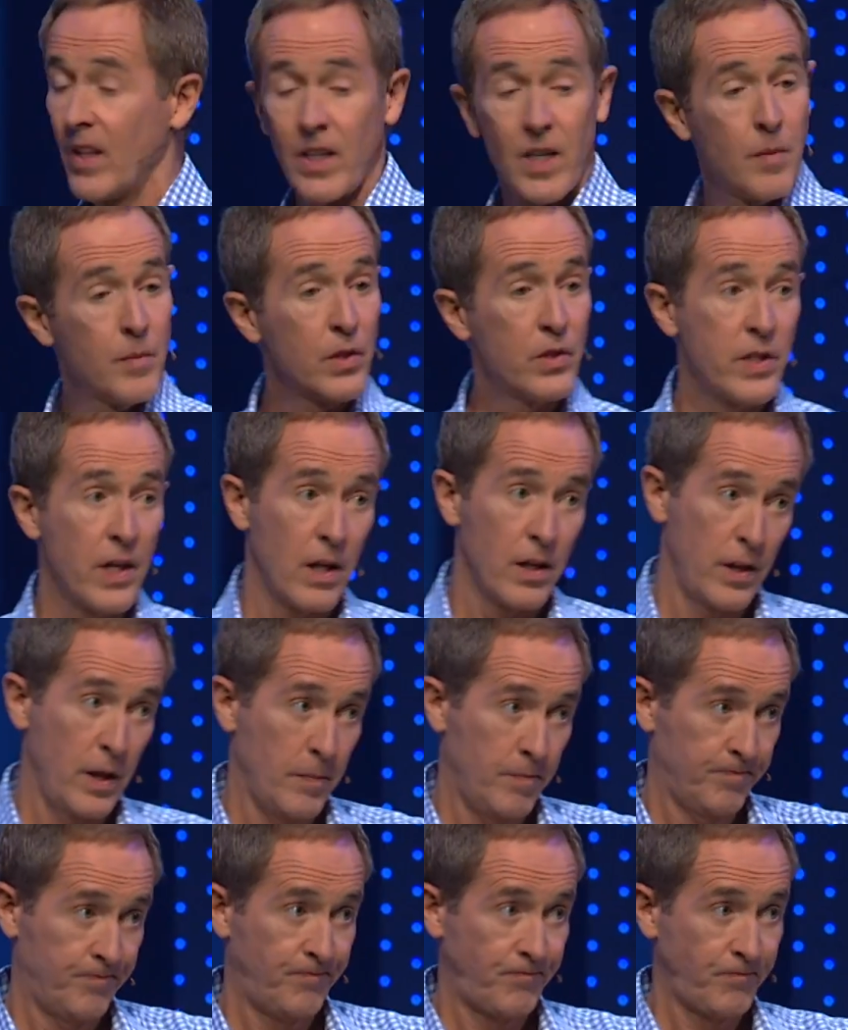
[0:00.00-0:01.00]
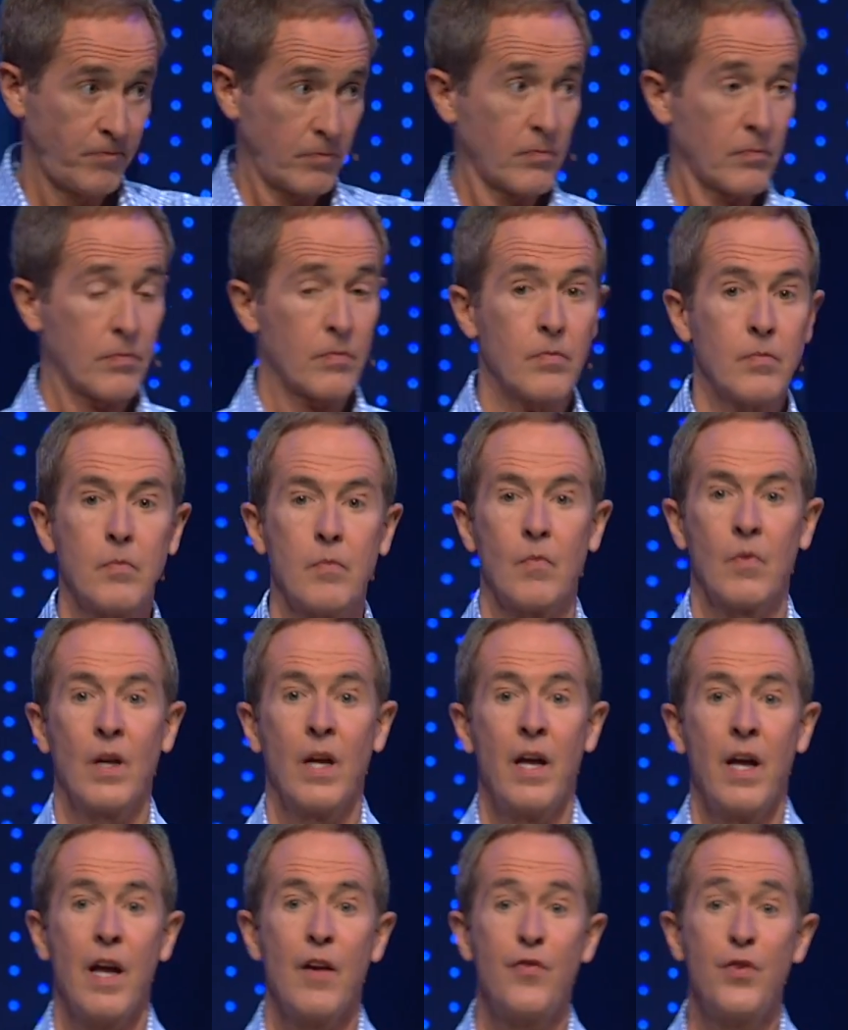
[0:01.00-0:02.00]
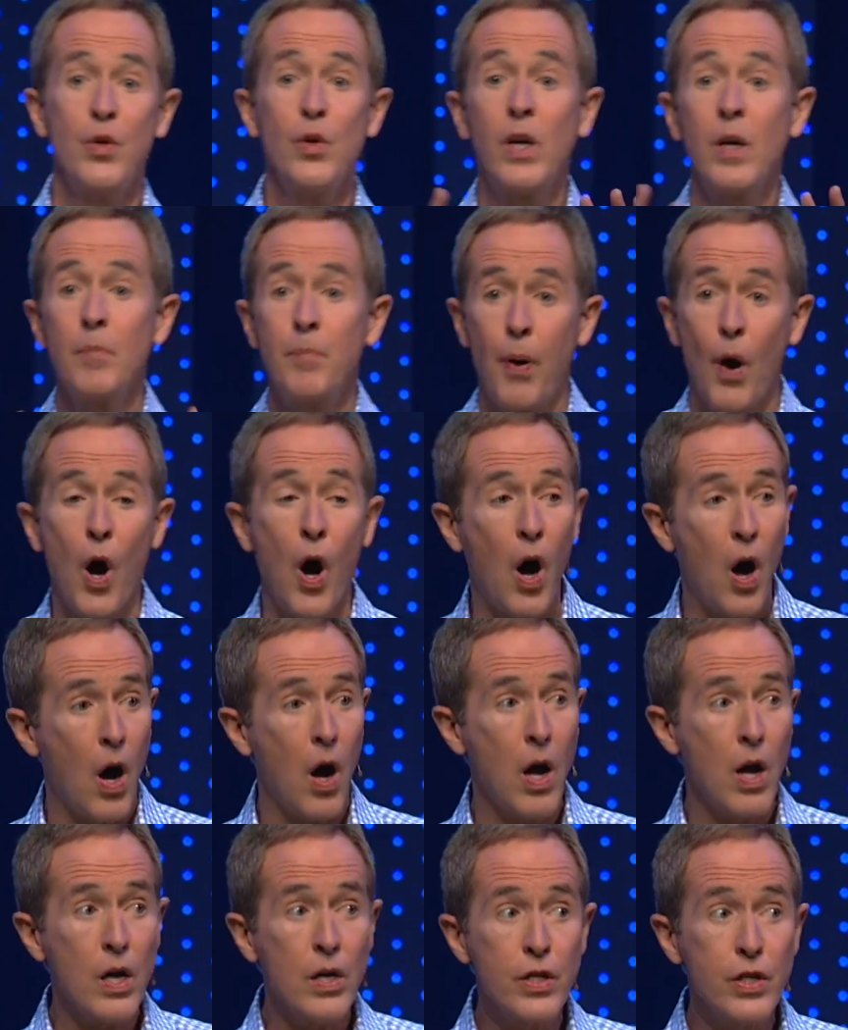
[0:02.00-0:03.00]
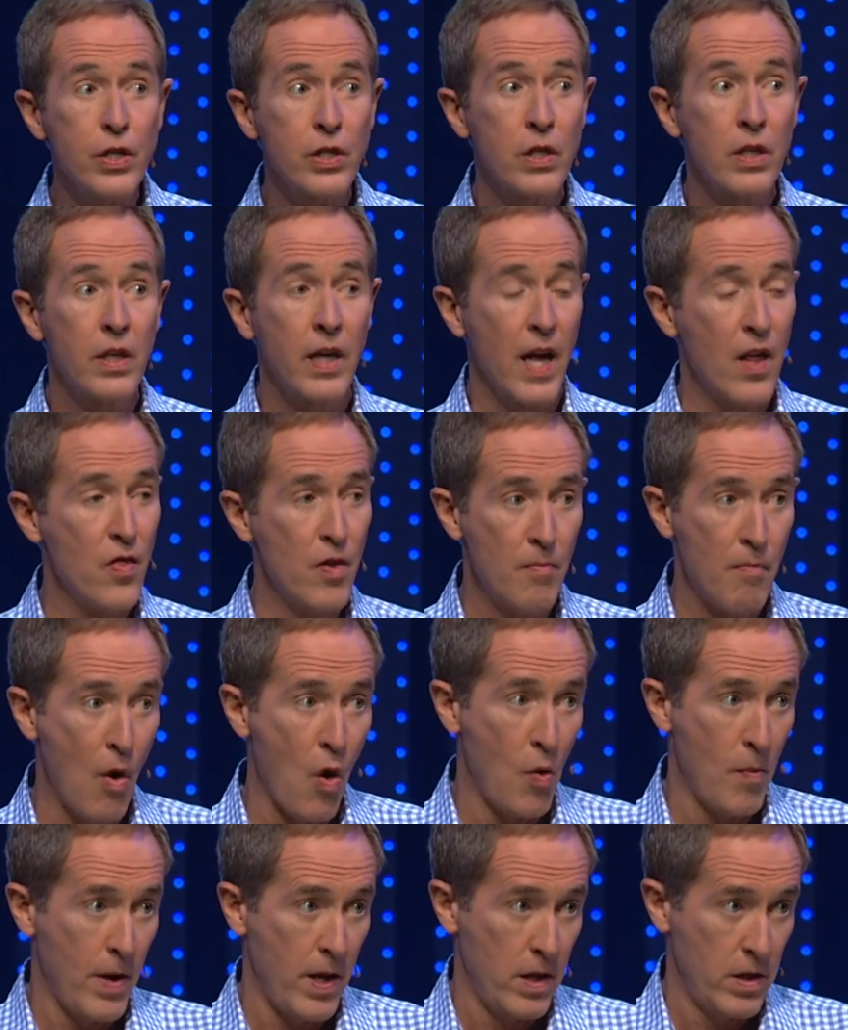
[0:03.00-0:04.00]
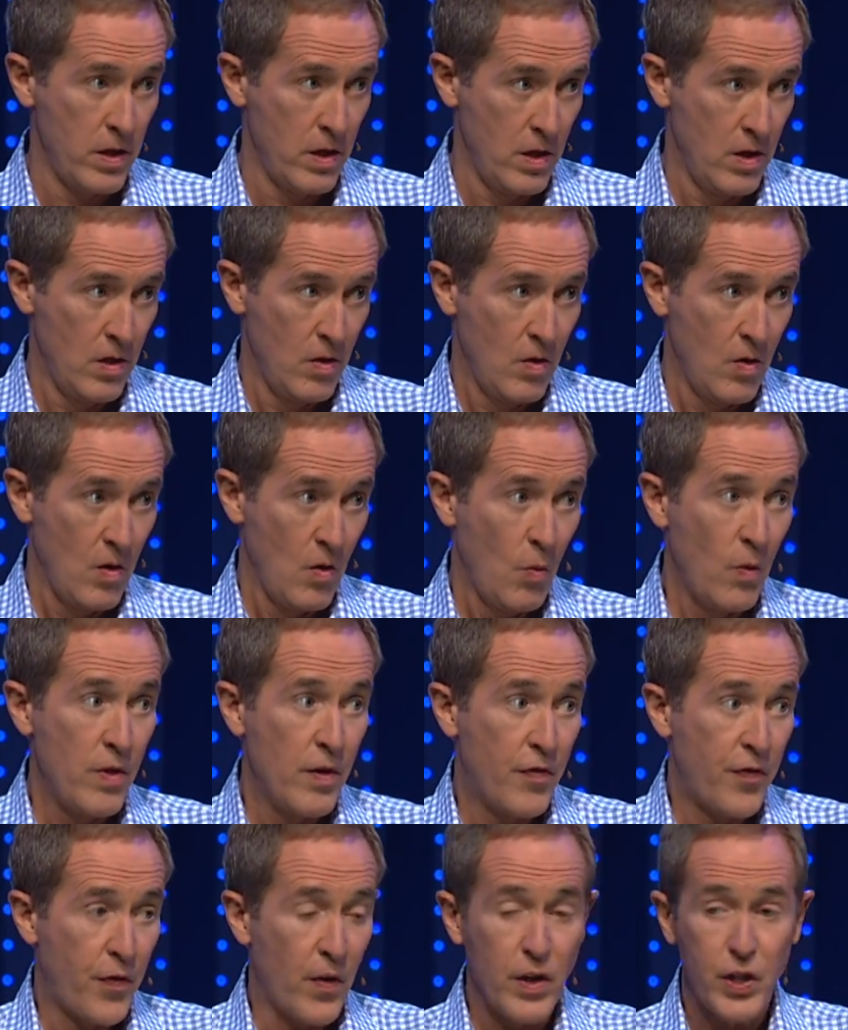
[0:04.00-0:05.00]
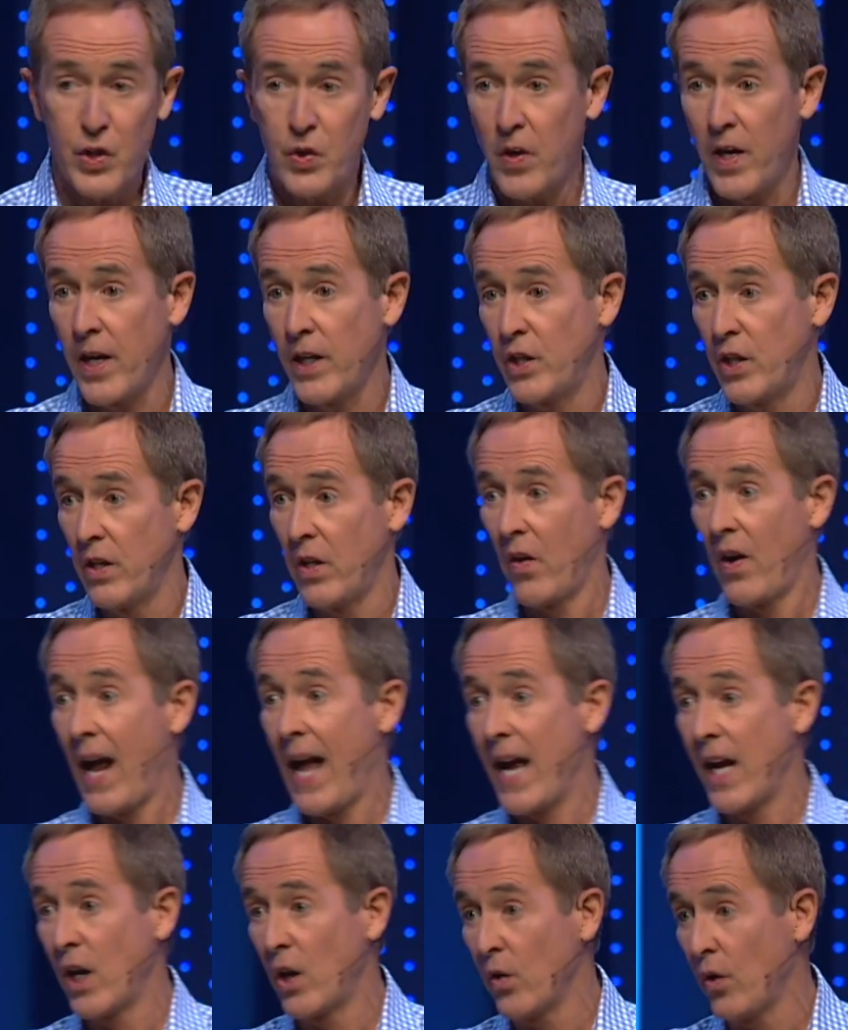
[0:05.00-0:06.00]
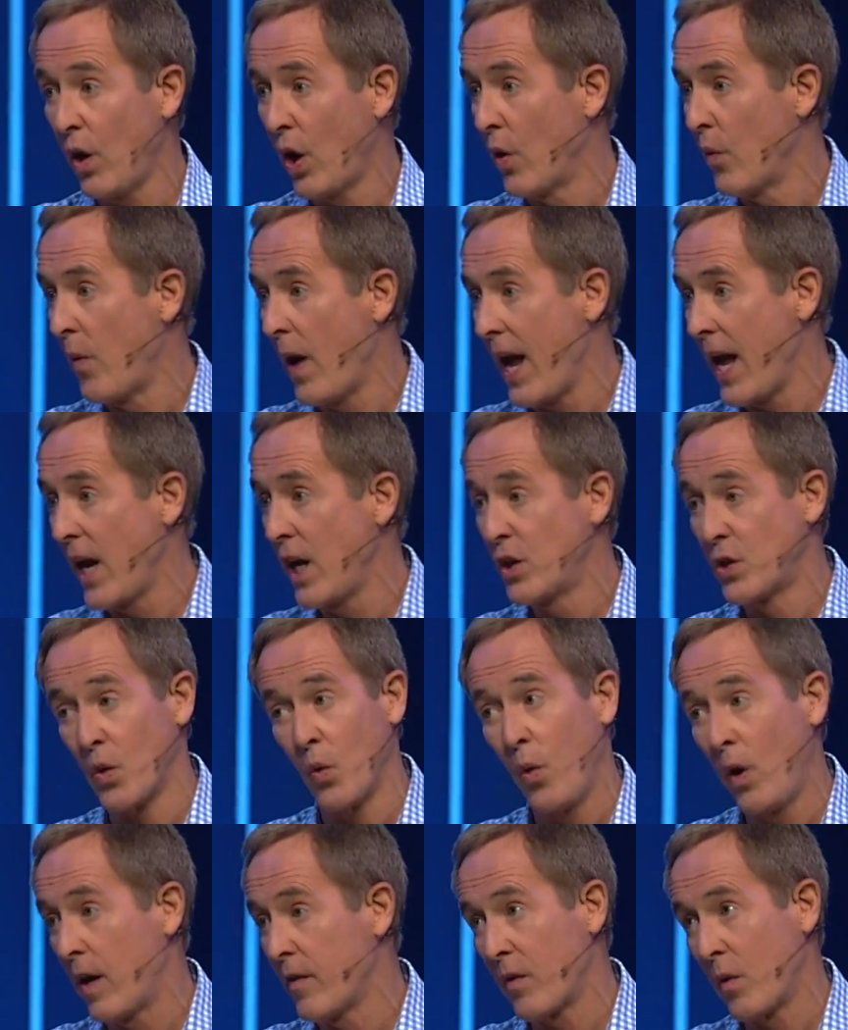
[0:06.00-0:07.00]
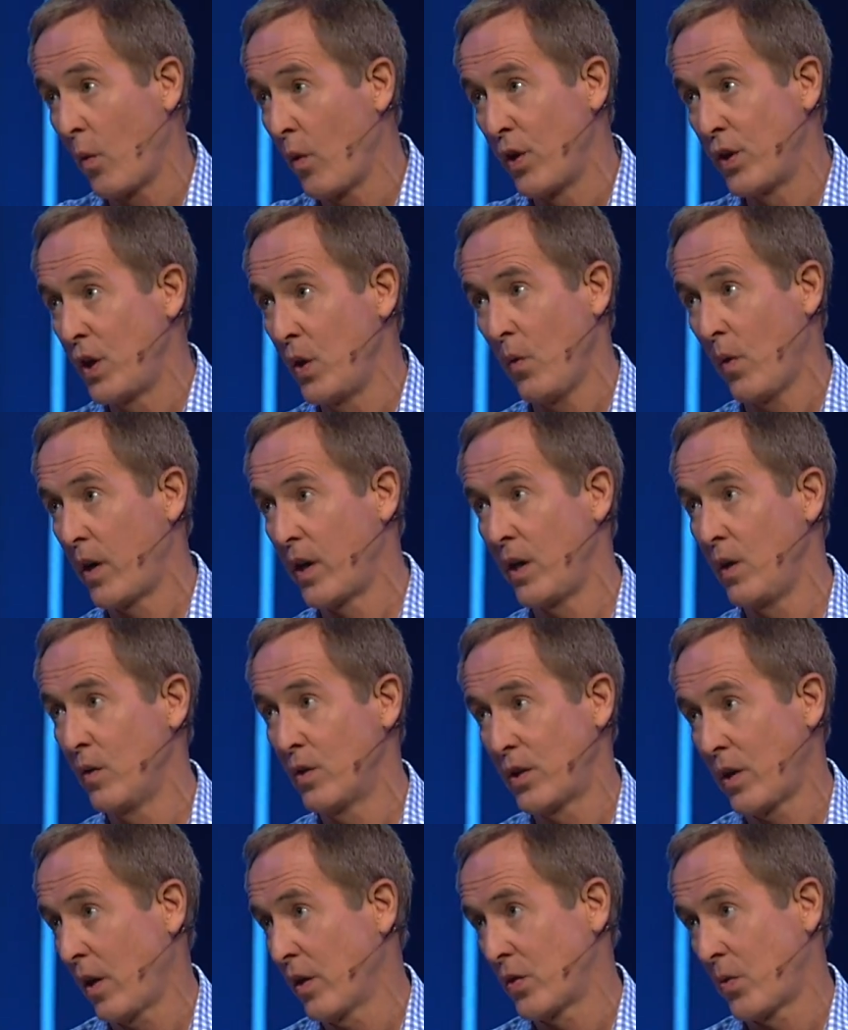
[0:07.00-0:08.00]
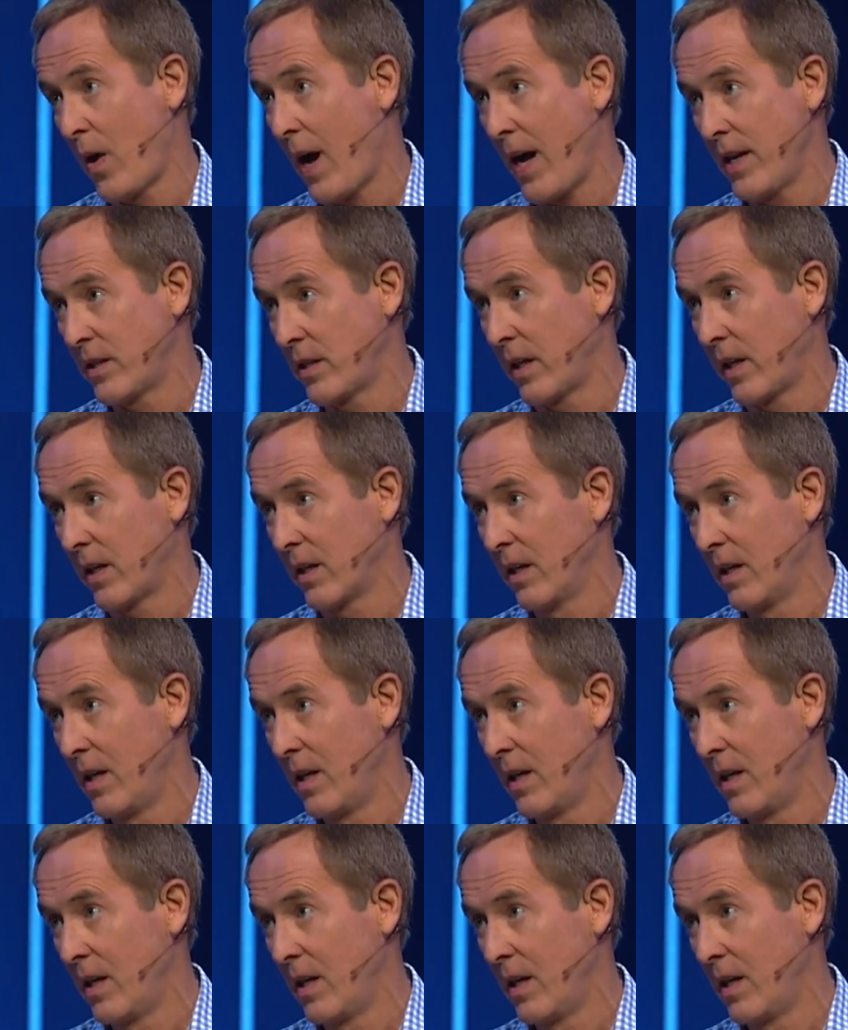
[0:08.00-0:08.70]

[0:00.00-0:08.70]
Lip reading: And I'm just telling you, if you can pause in the moment when the frustration or anger or rage or whatever word you want to use starts rising,